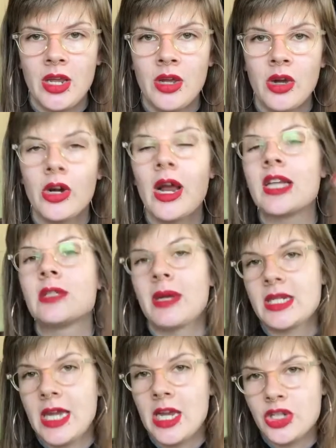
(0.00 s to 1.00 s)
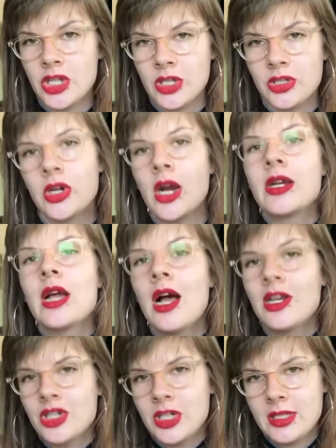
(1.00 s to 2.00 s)
her expectations, her
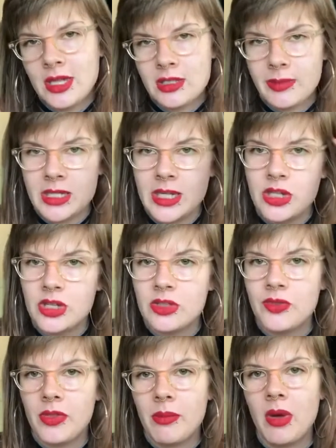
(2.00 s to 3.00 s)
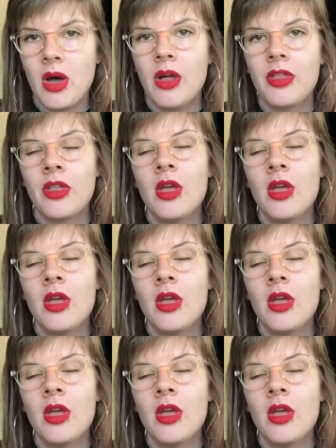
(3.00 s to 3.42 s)
unconscious expectations for the moth,